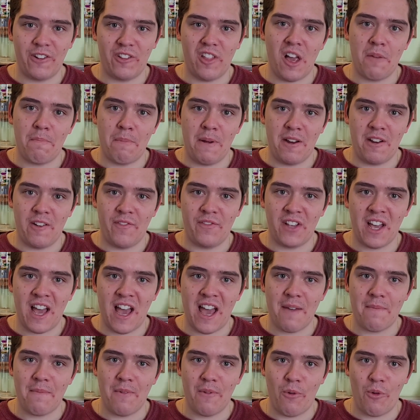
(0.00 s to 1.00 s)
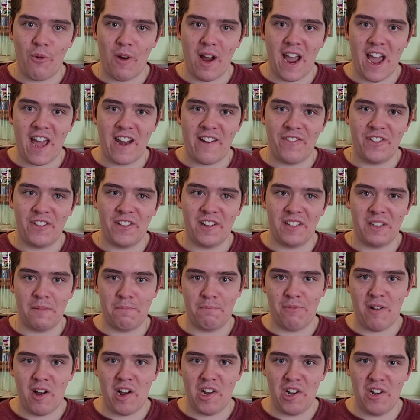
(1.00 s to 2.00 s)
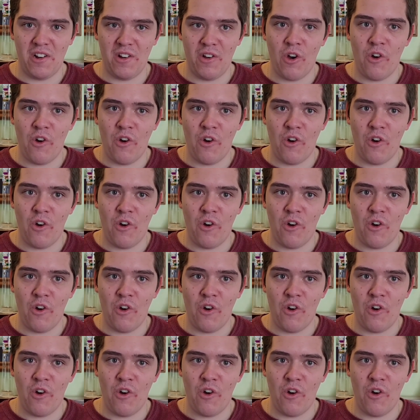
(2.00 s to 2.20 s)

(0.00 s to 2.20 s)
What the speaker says: a long period of time where I kind of start to brush